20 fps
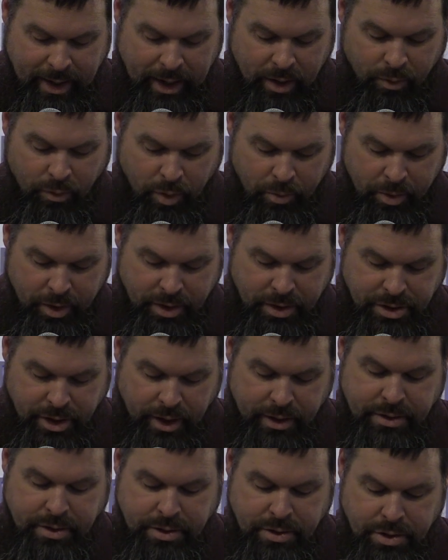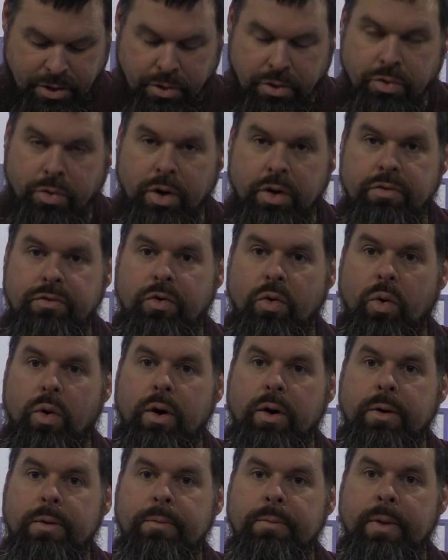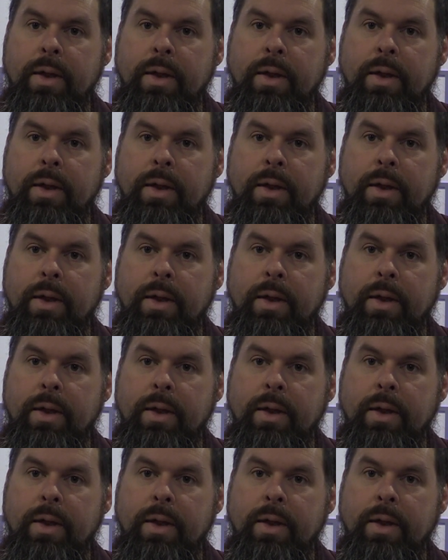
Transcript: and a woman, Genesis 2:24.